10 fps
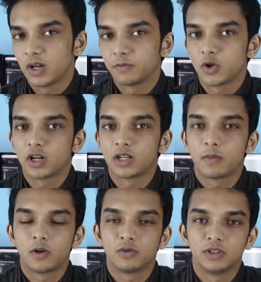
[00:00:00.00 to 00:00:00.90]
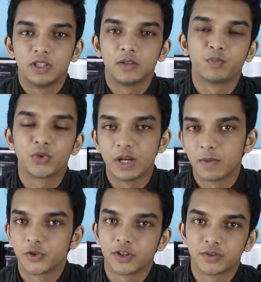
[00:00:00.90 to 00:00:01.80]
phone I'm talking about, the
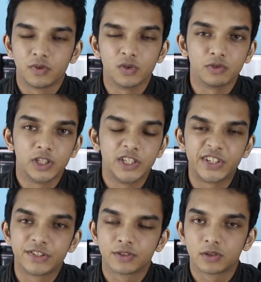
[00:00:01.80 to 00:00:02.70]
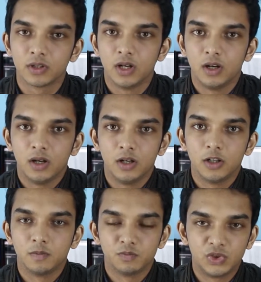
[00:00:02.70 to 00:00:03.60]
Gamer Choice phone. It is
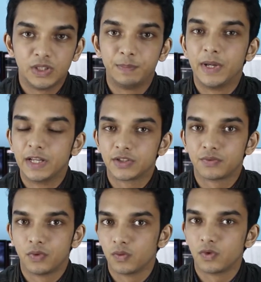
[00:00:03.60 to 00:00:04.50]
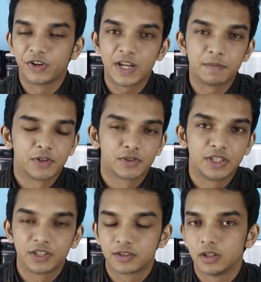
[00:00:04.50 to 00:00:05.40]
the best phone for gamers.
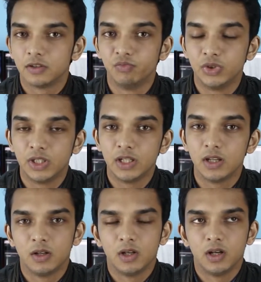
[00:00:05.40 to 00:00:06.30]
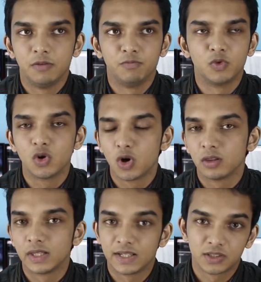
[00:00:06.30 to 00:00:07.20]
It is the Google
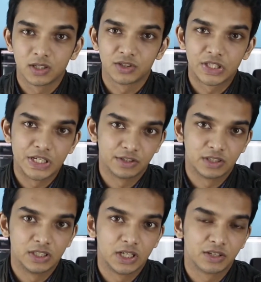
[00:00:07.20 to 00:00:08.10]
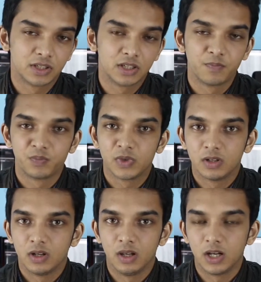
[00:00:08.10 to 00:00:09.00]
Nexus 6. It has a
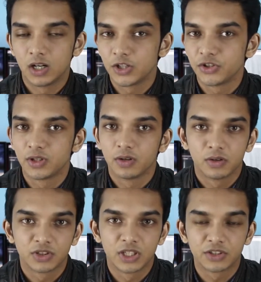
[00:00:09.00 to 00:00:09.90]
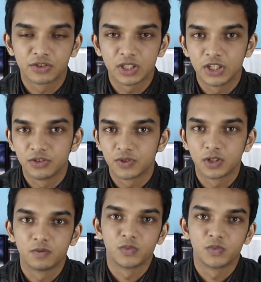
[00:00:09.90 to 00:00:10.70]
large 6-inch